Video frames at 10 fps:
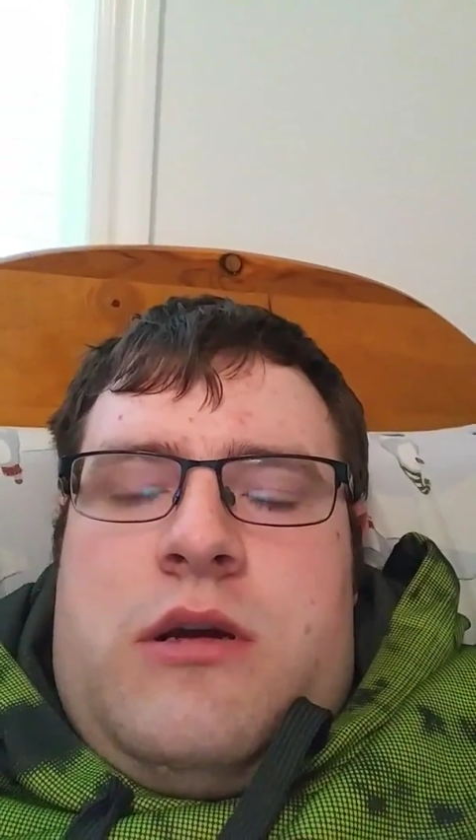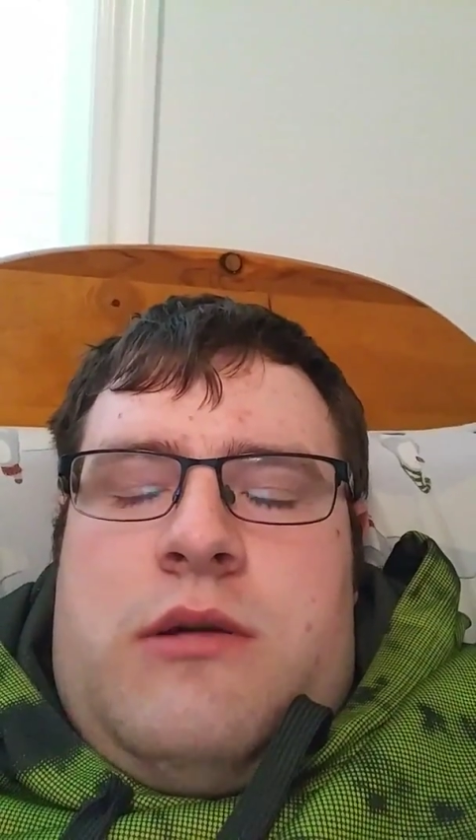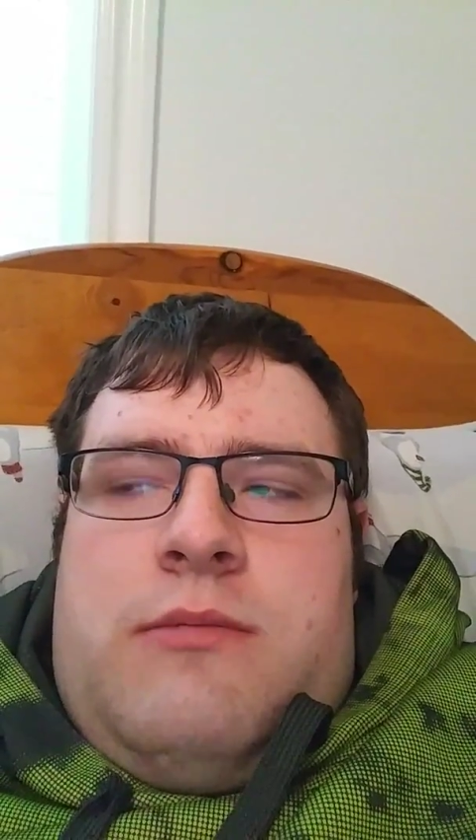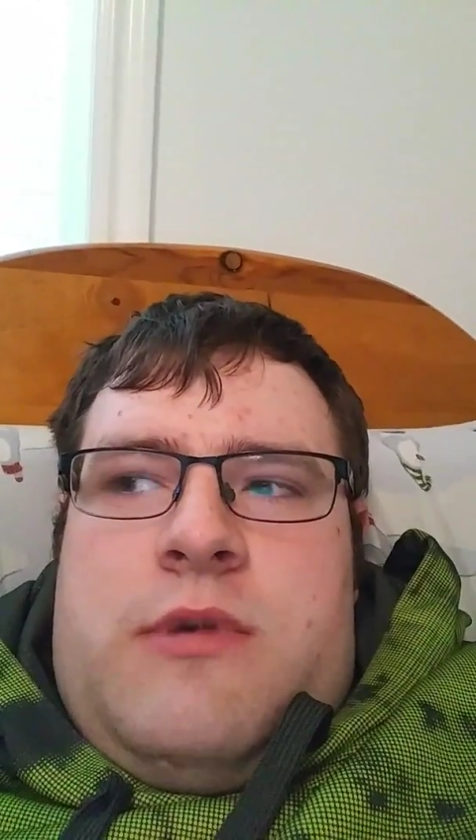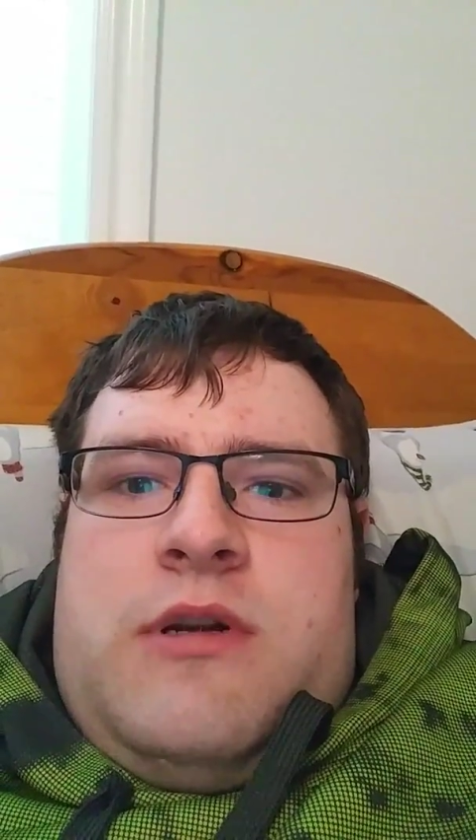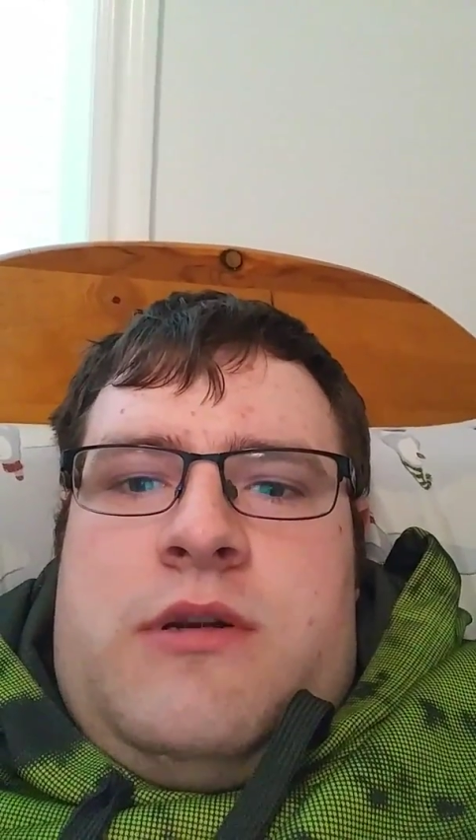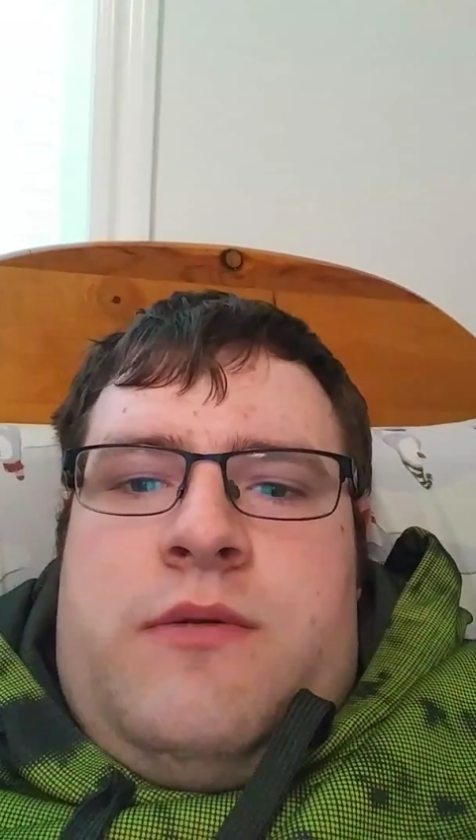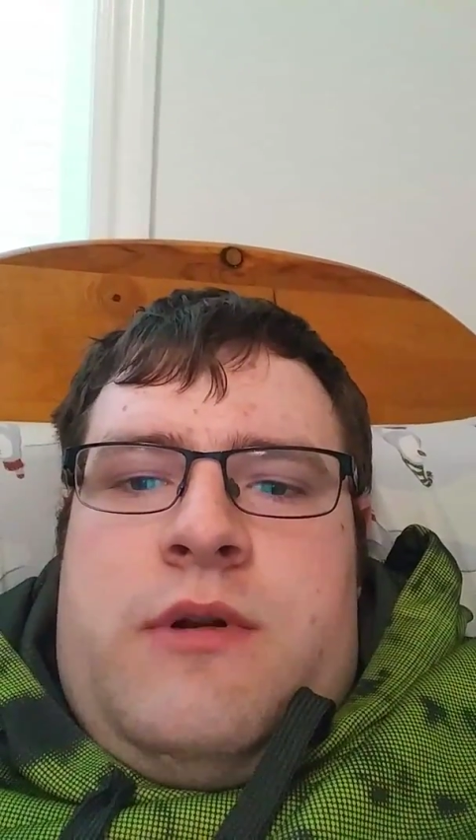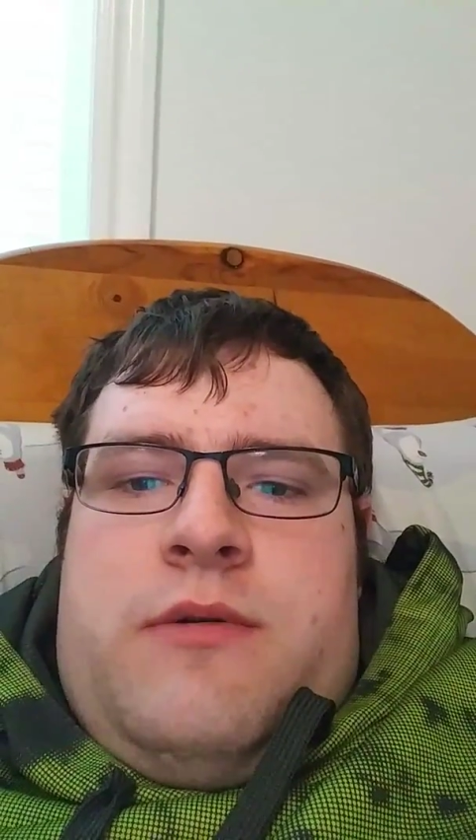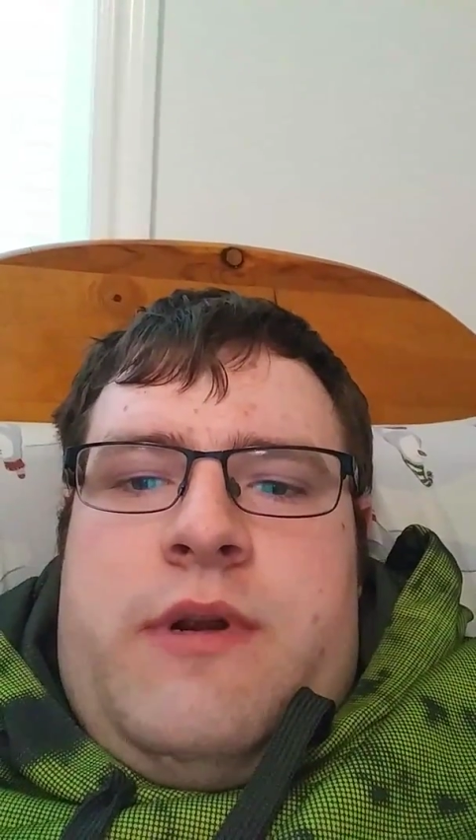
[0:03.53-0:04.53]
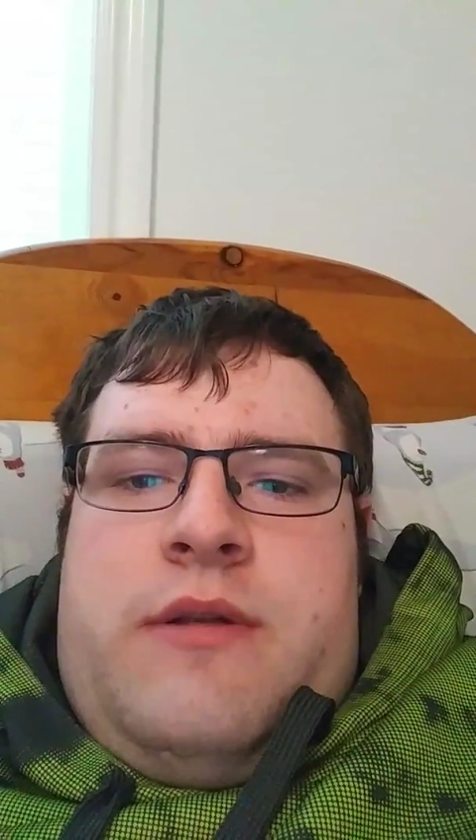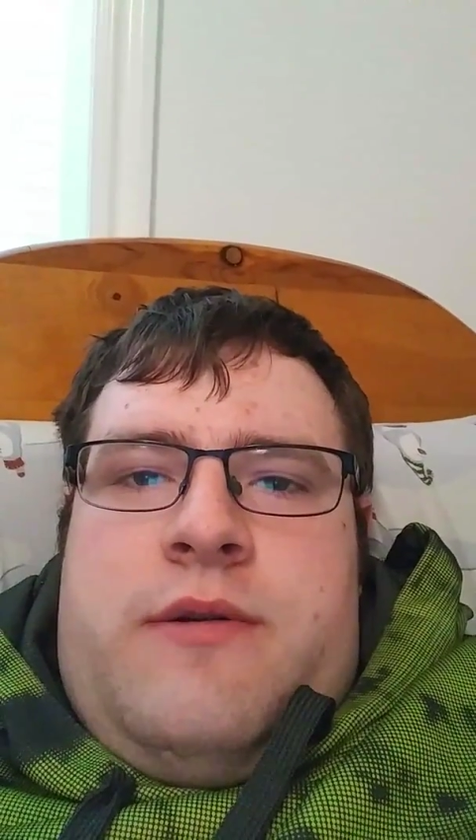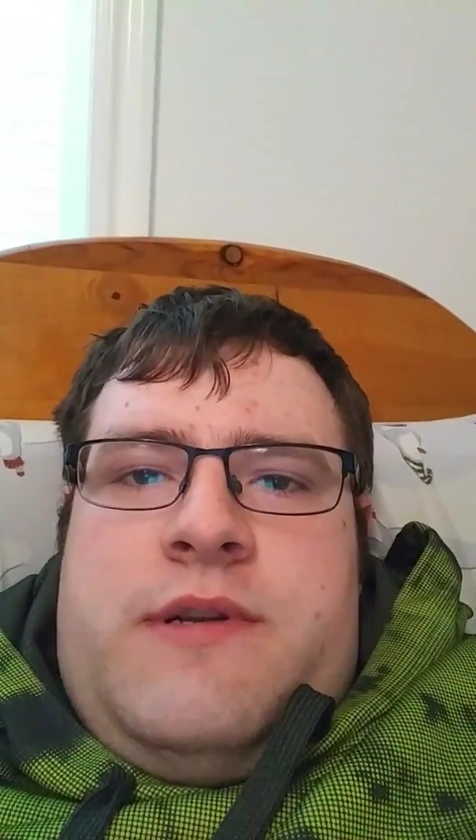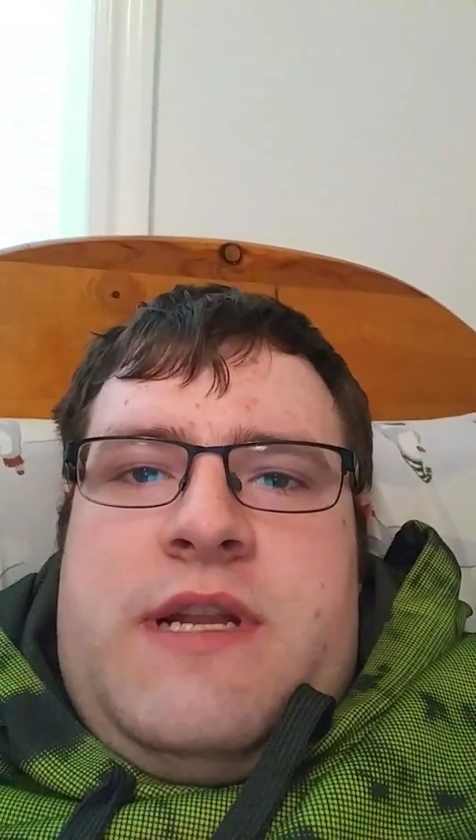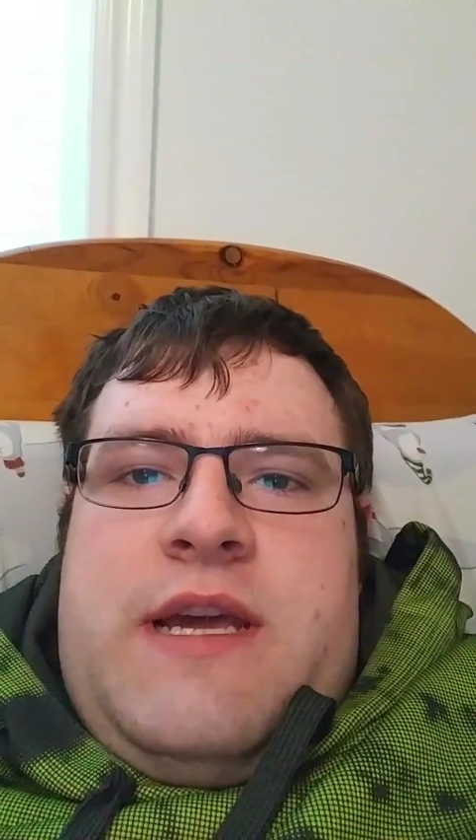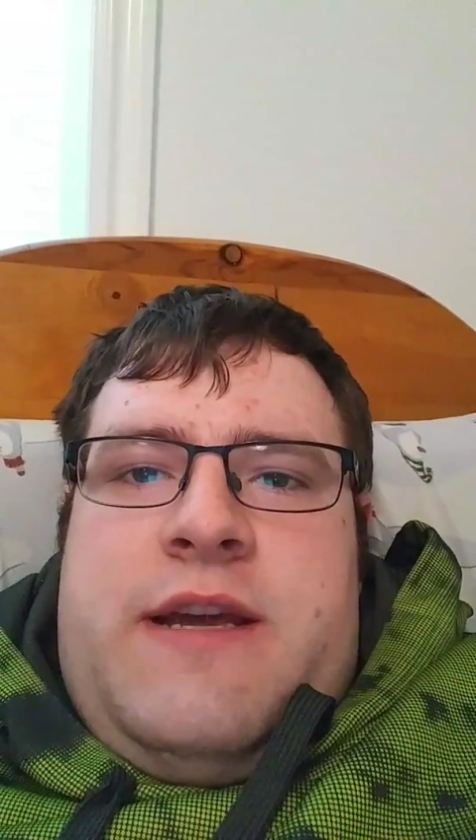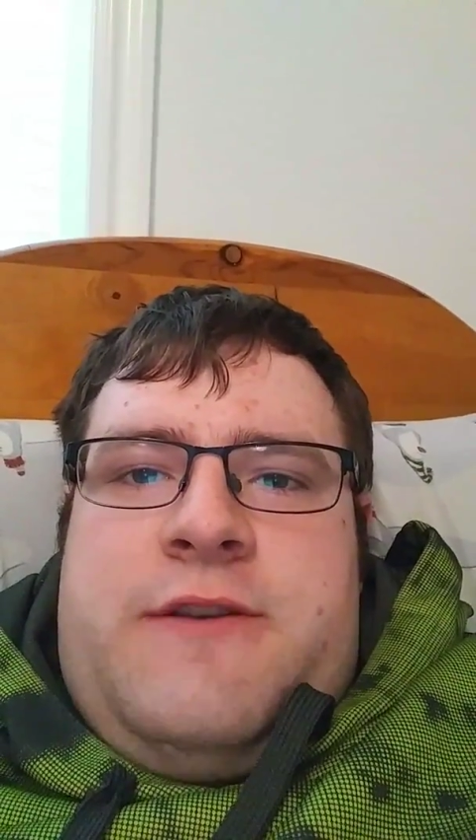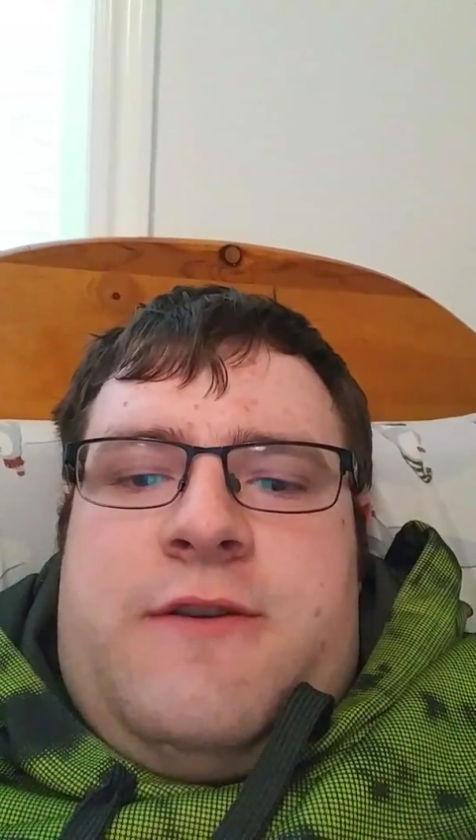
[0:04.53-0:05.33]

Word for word: I'm not doing a read through today.